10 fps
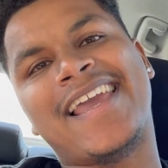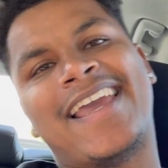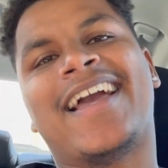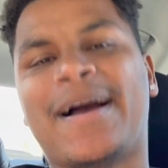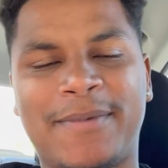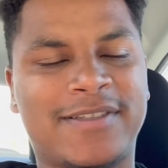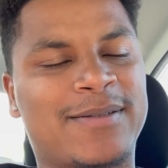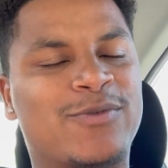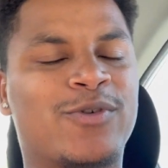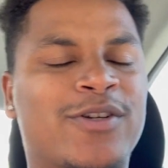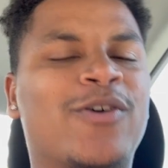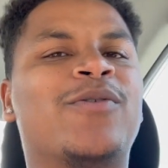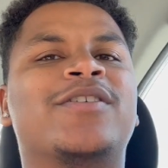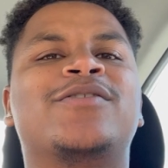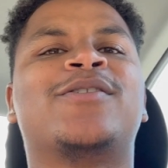and comment Team Jordy
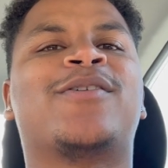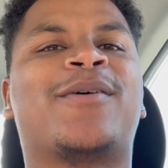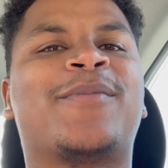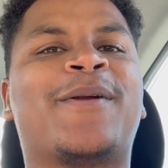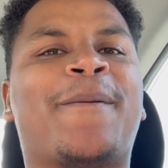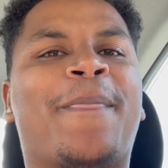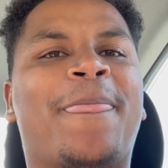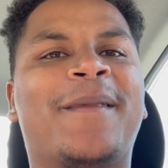always. You know what I mean?